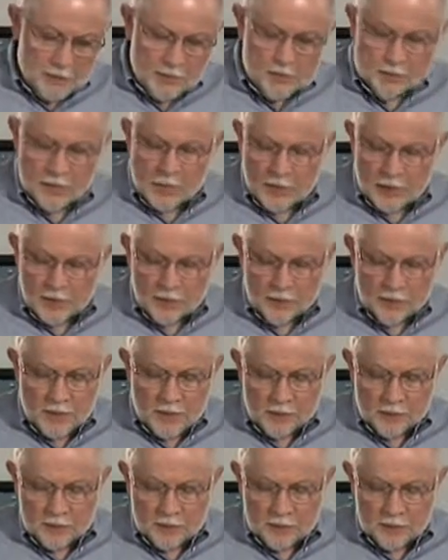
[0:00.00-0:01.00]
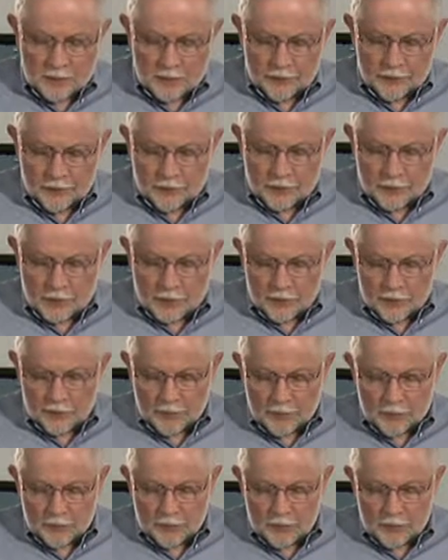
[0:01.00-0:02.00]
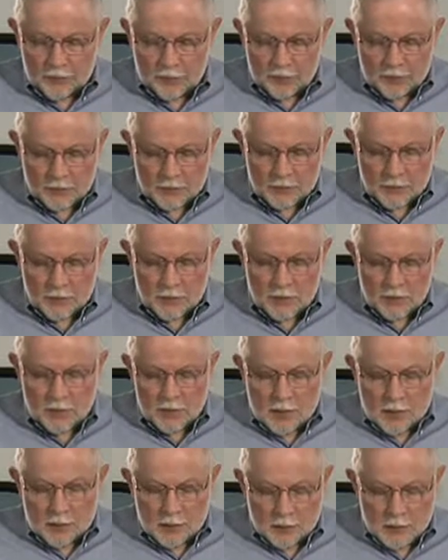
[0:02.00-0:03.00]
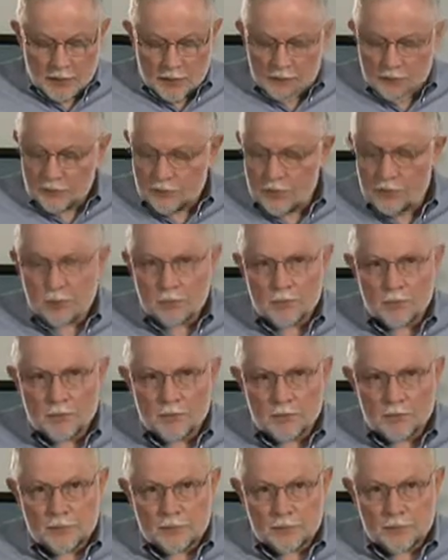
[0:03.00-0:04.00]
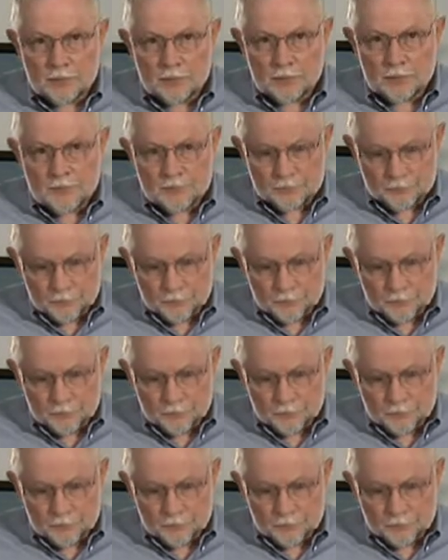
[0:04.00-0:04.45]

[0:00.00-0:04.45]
The diaphragm itself is a very flexible part and has two purposes.